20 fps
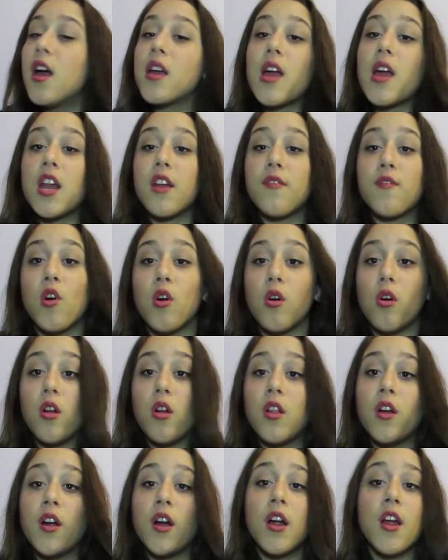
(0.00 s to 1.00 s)
kind of
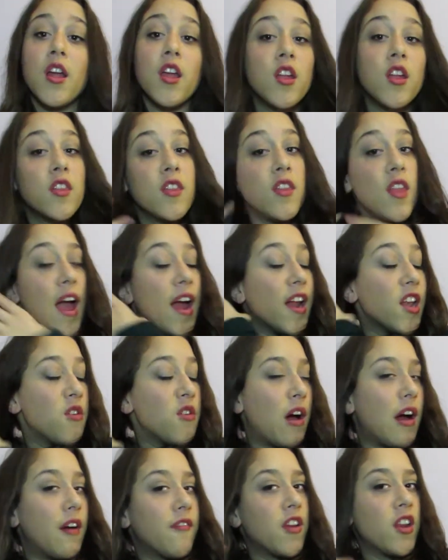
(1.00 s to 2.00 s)
curler and
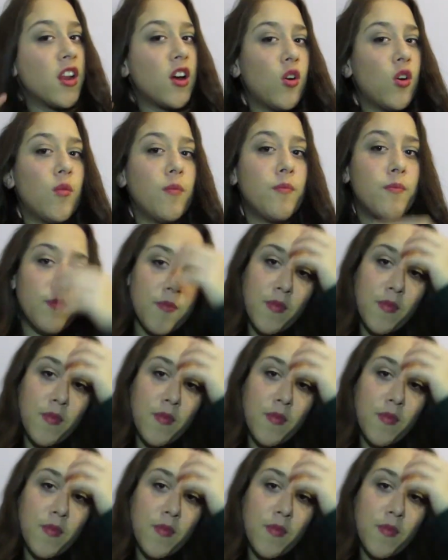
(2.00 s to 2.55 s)
you have, you know,